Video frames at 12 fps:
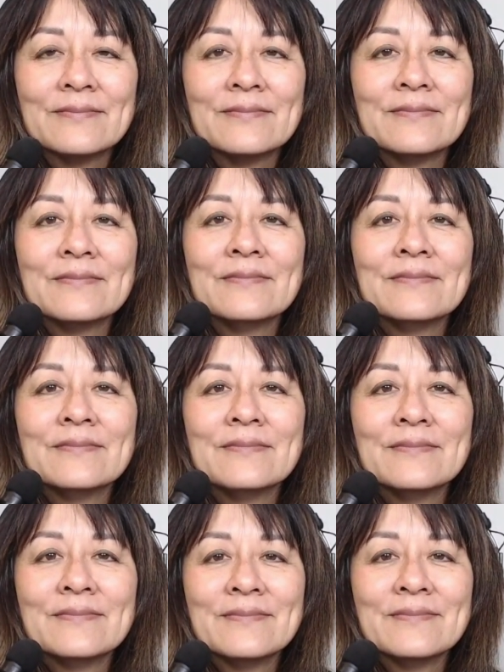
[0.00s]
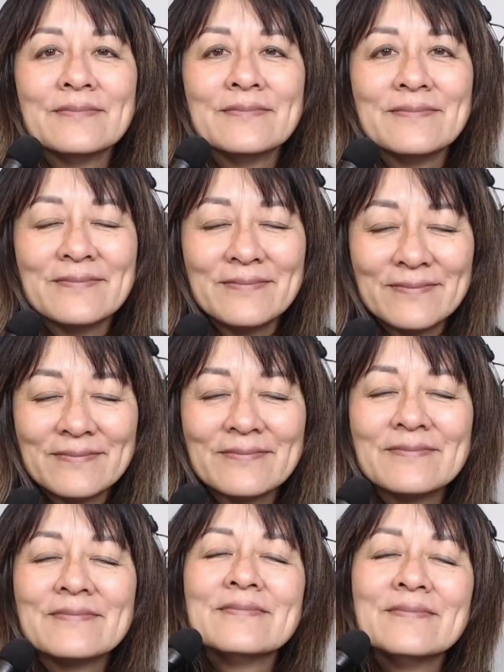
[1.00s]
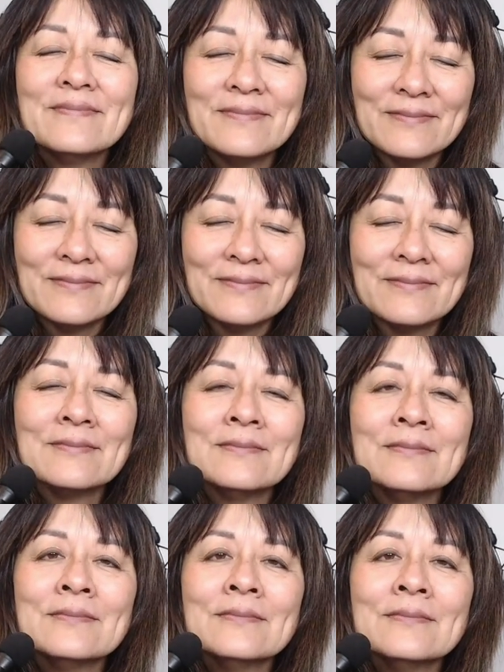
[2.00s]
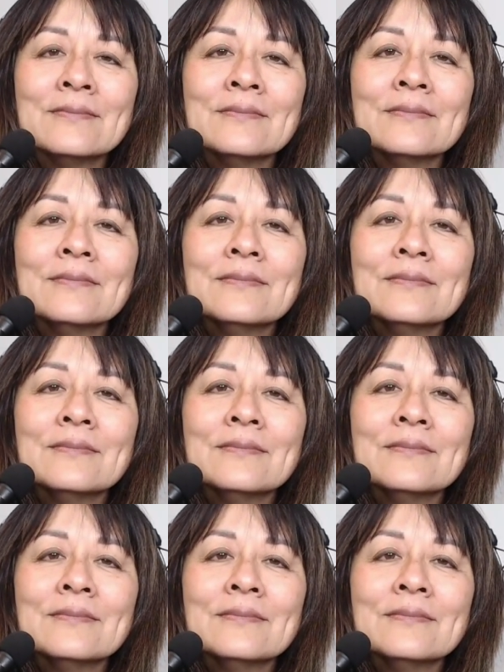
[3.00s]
No words are spoken by the person on screen.